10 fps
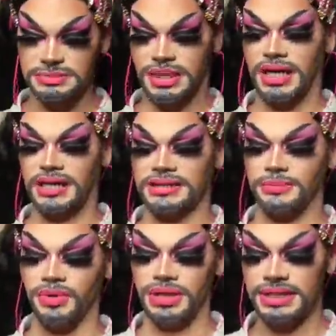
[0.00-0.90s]
packs.
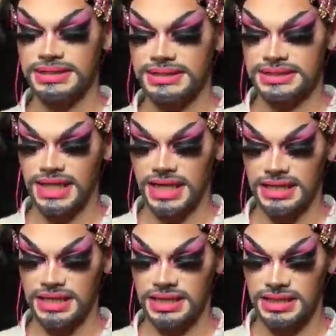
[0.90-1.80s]
I'm really
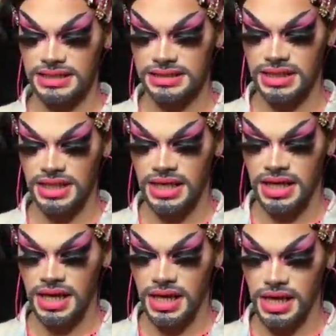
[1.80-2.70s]
excited.
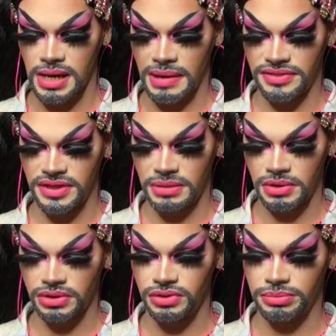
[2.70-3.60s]
Um, I think I'm
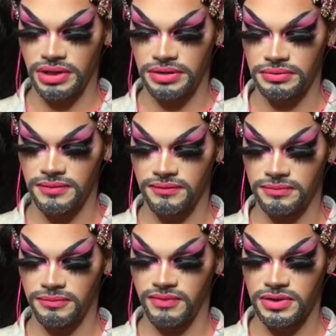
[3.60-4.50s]
going to do Breakthrough
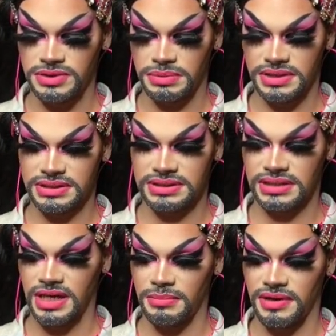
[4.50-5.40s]
first because it's
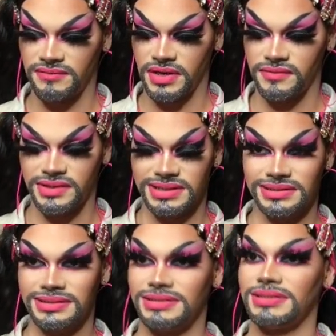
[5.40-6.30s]
not my favorite.
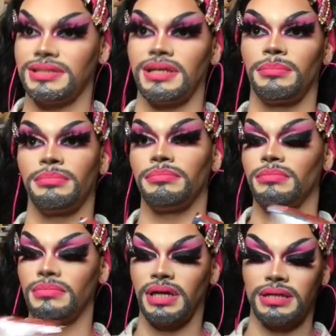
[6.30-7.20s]
It's just like
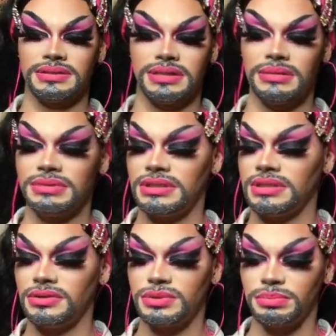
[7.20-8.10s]
Extreme Siege,